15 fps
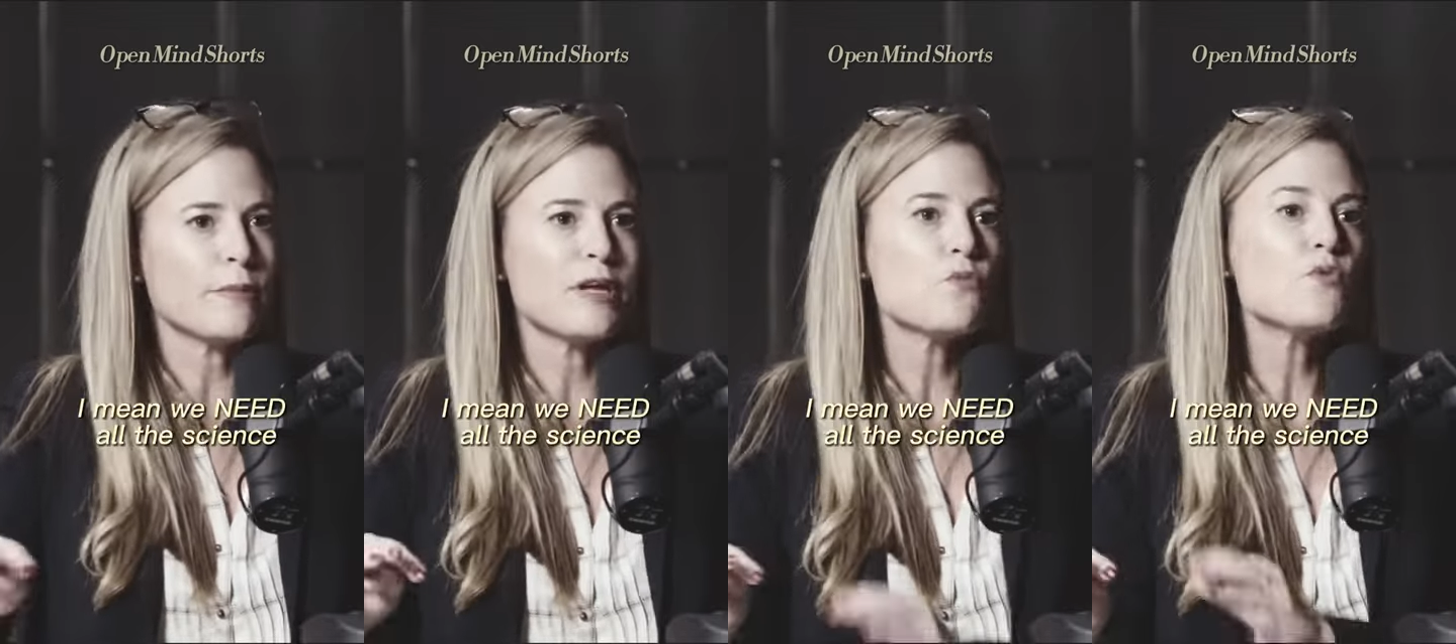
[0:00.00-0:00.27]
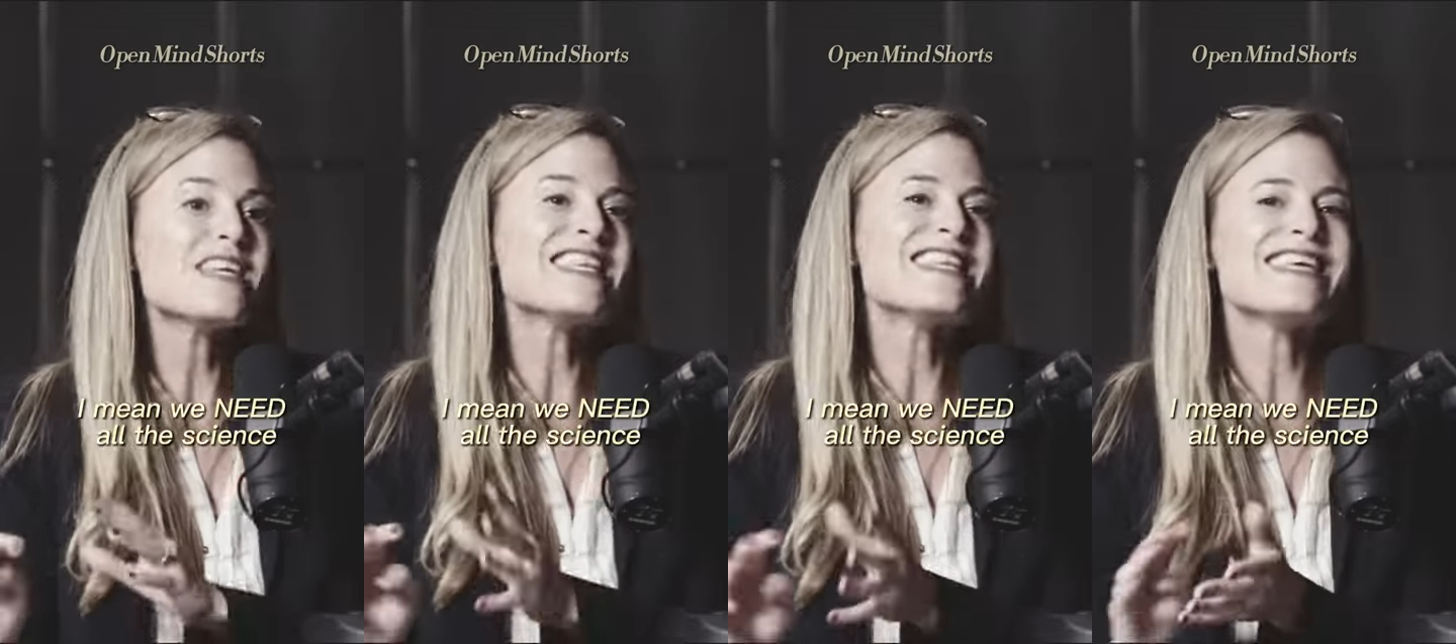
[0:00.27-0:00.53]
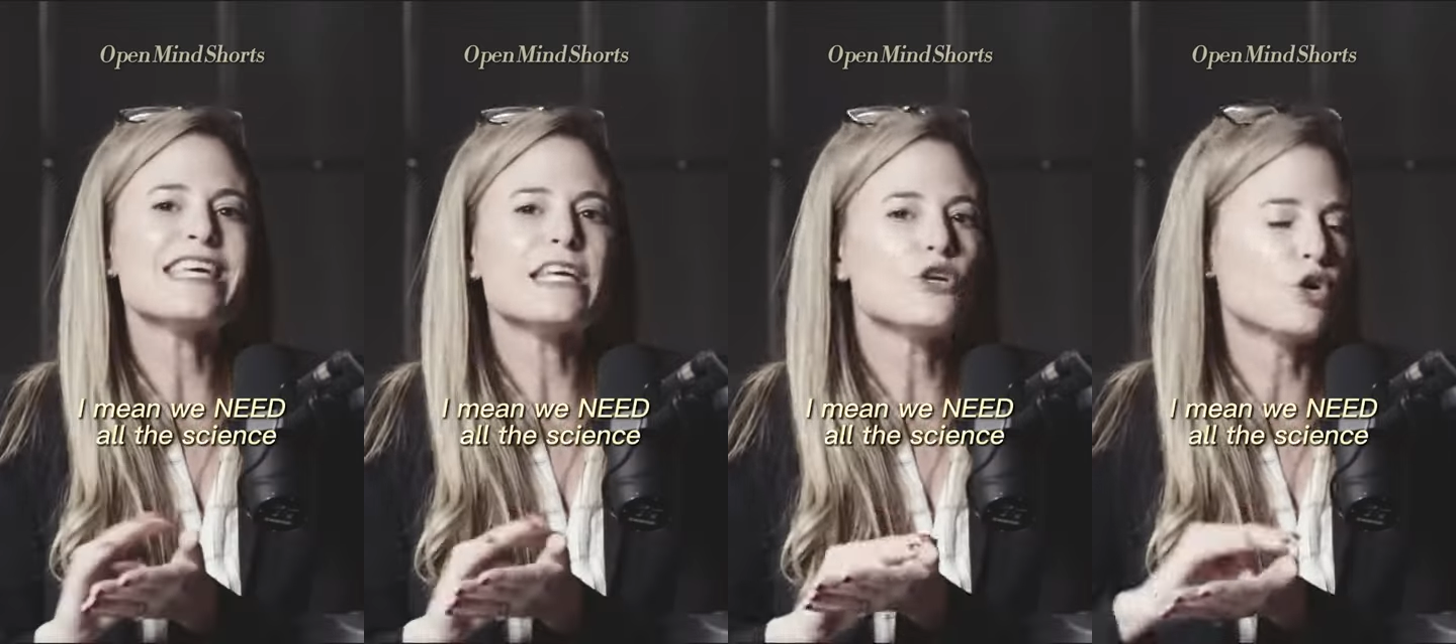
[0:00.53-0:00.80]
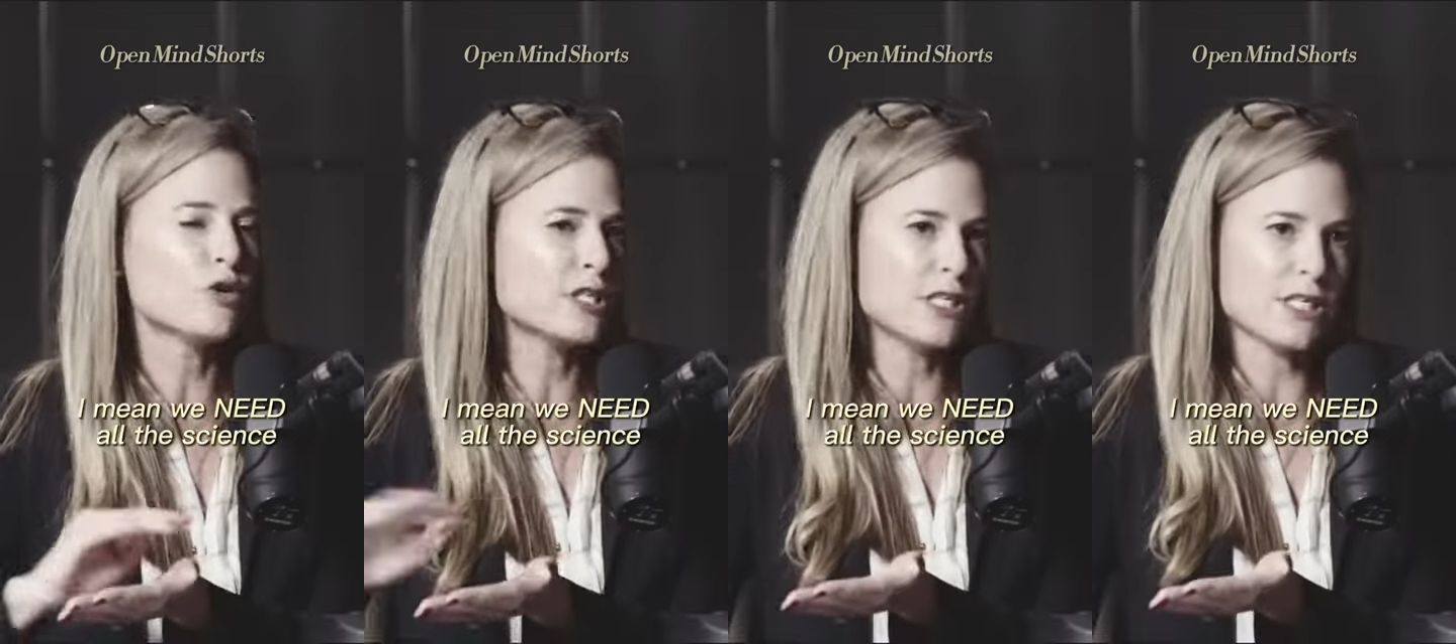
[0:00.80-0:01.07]
I mean, we need
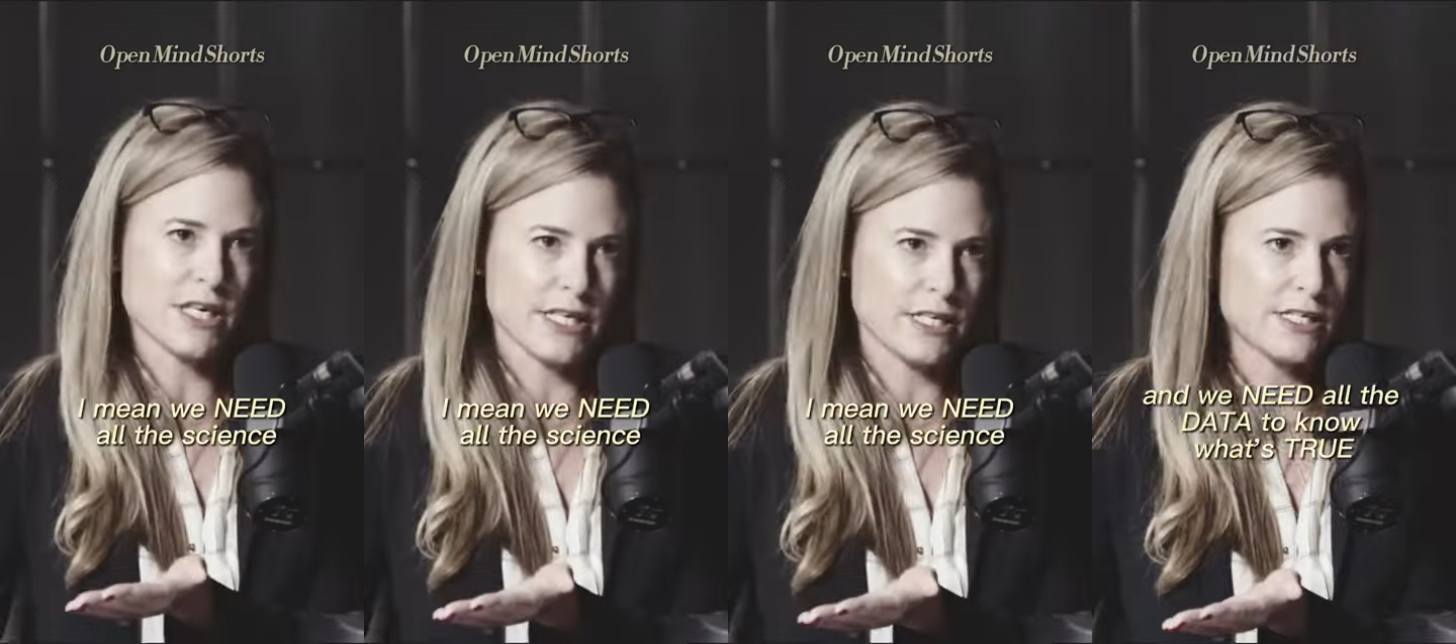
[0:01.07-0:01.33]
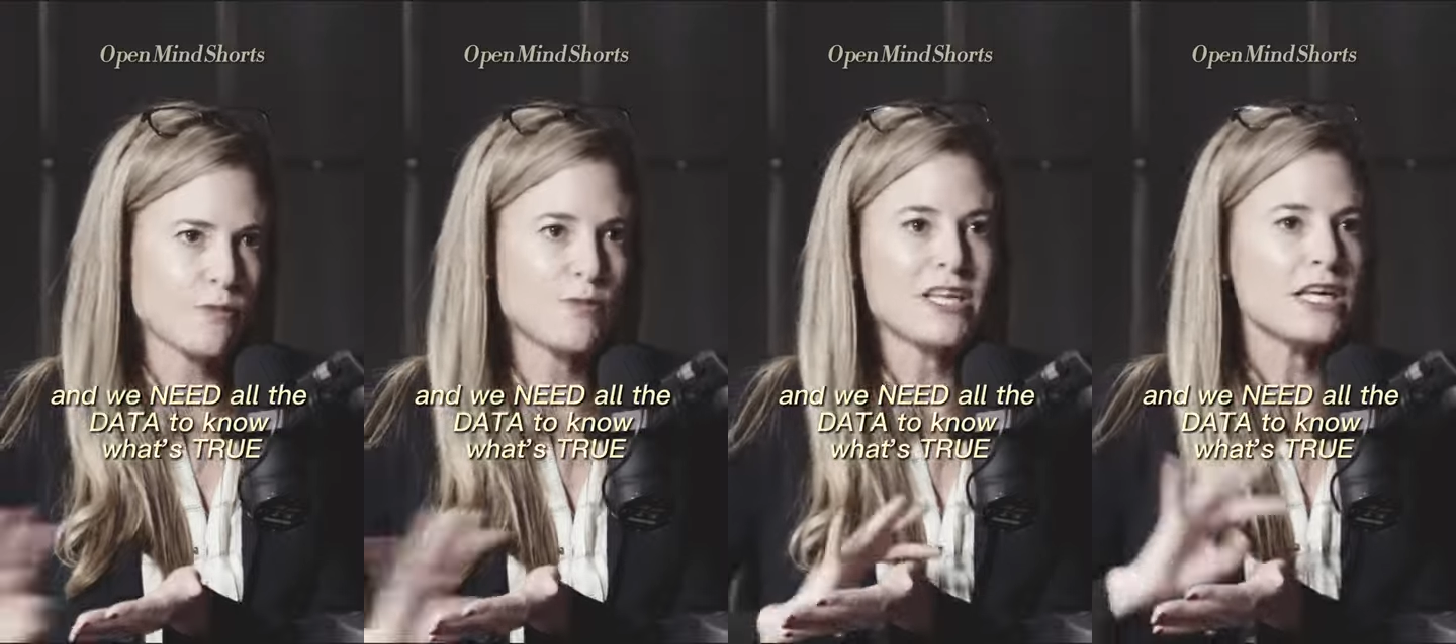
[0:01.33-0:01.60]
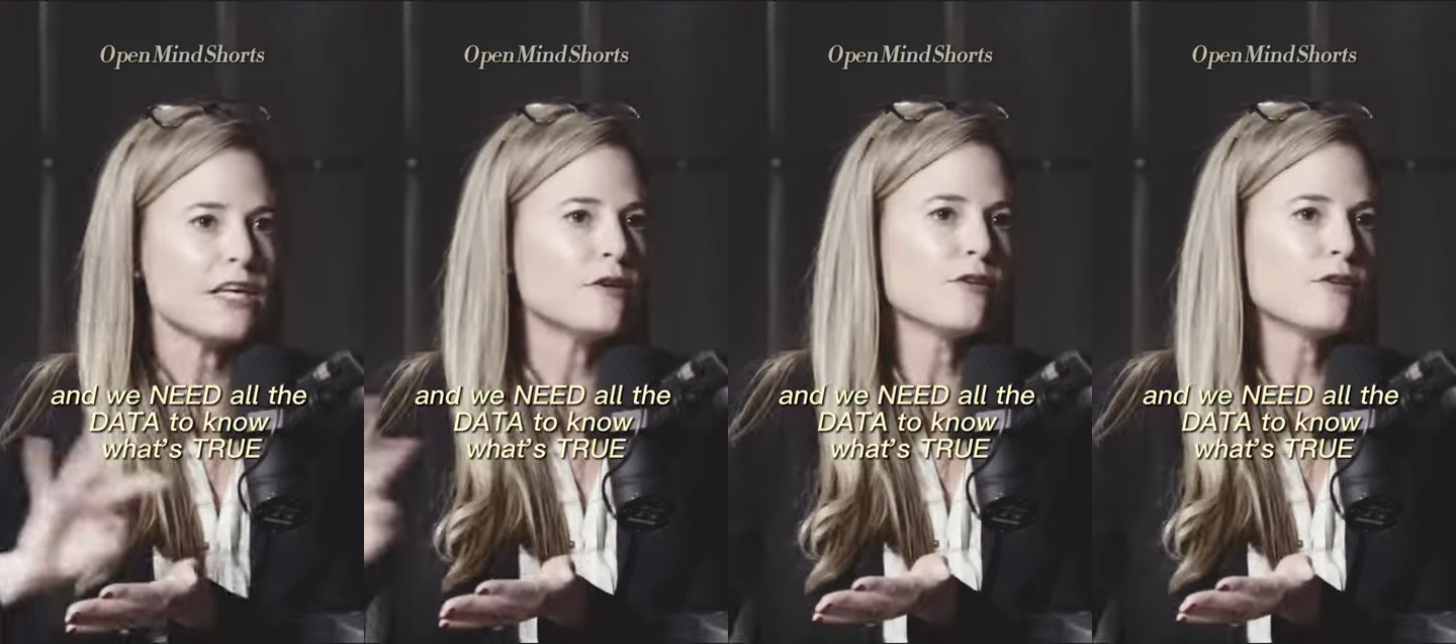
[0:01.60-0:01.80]
all the science and we need